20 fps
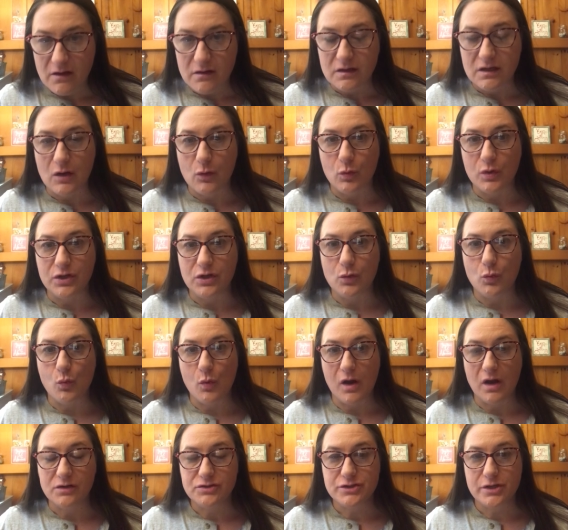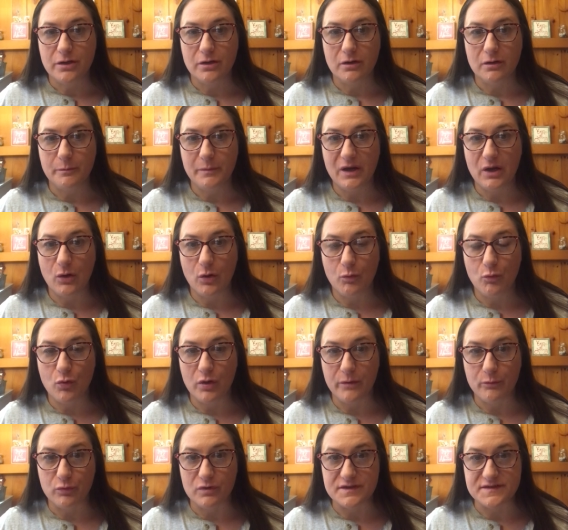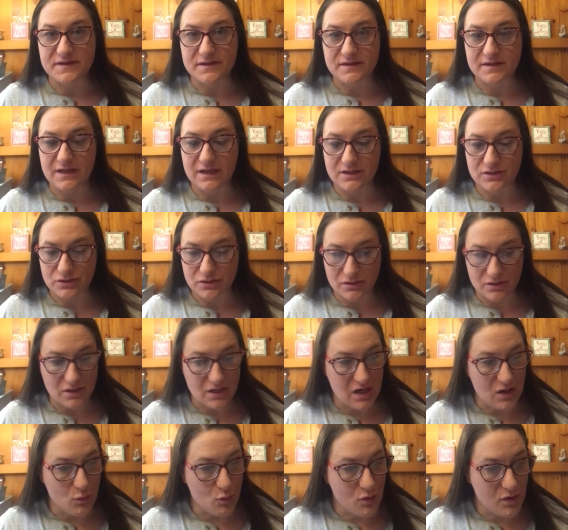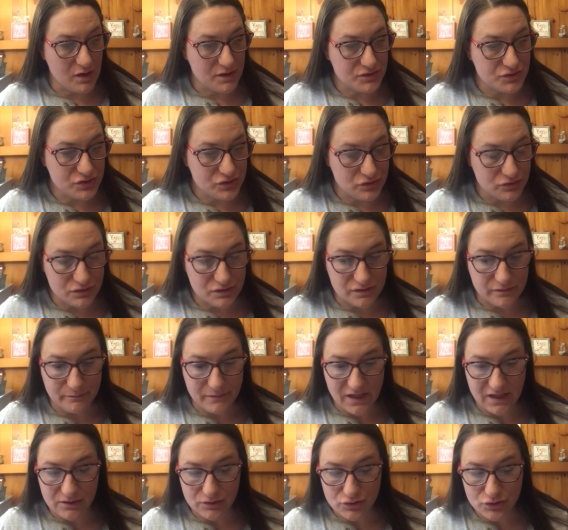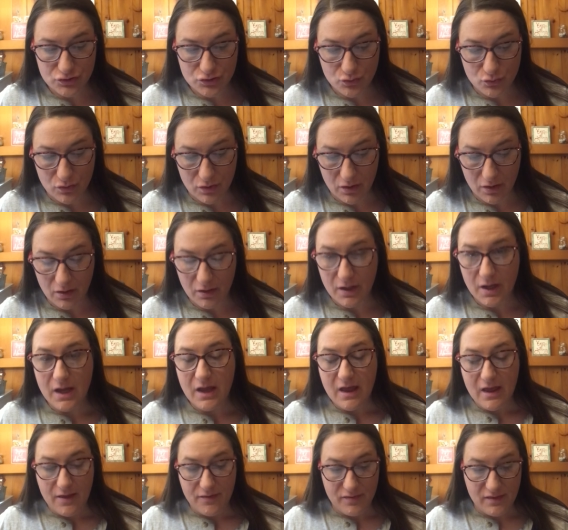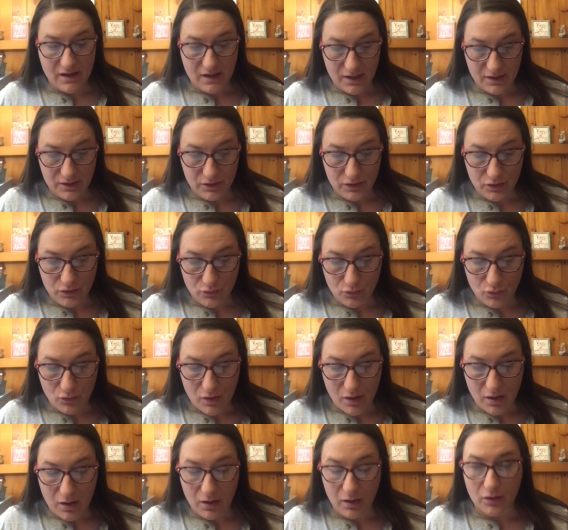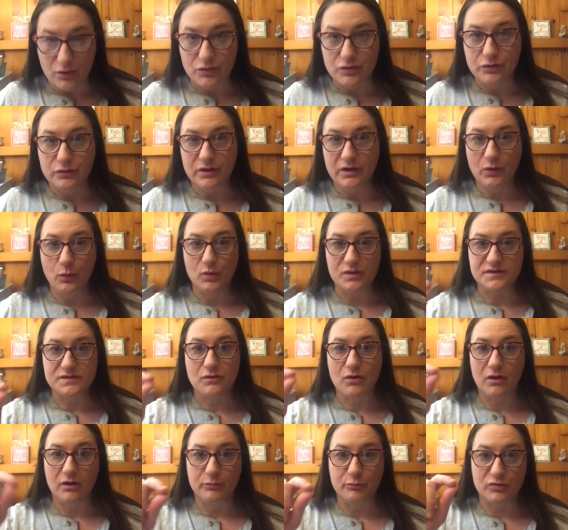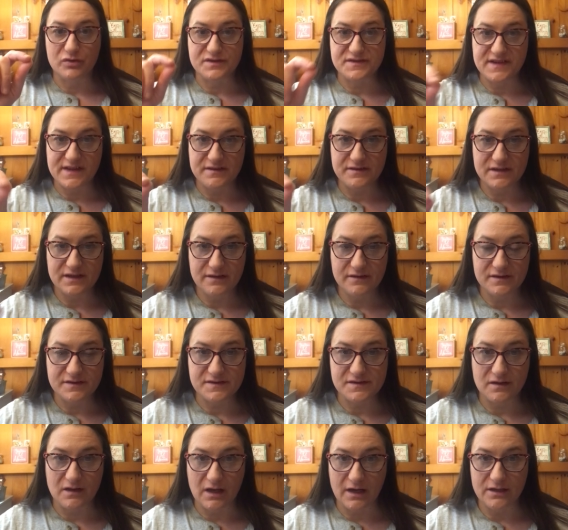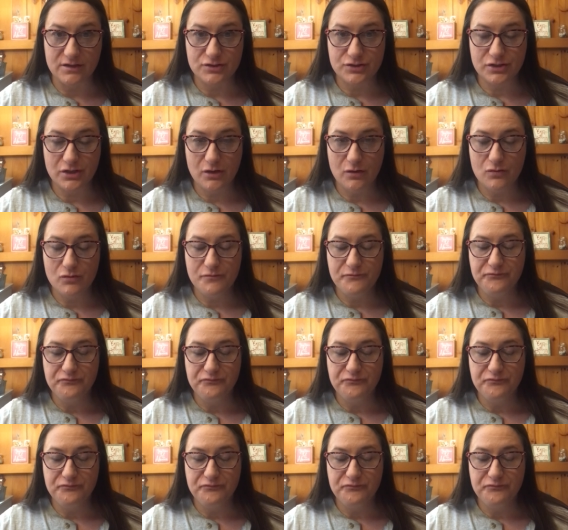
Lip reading: Now when you watch her PowerPoint presentation, I want you to make sure that you are doing what's called presenting the slideshow